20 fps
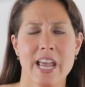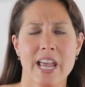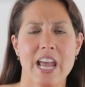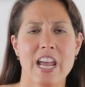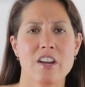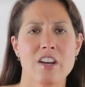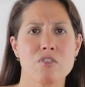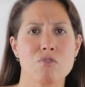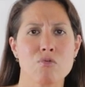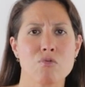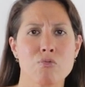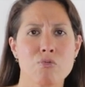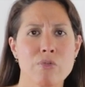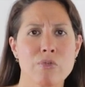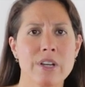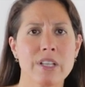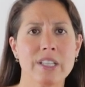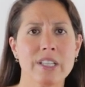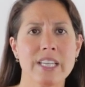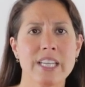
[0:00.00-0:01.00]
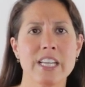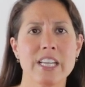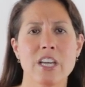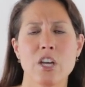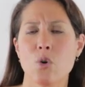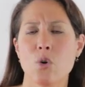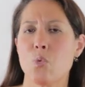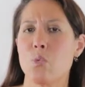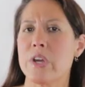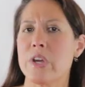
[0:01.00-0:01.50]
and really
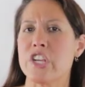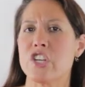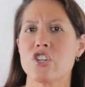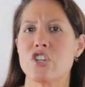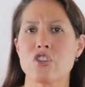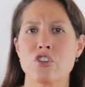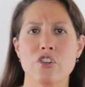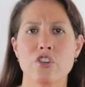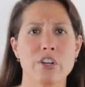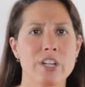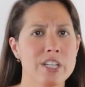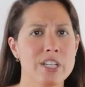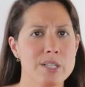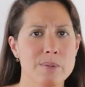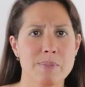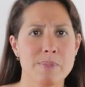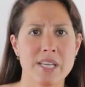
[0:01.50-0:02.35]
we shouldn't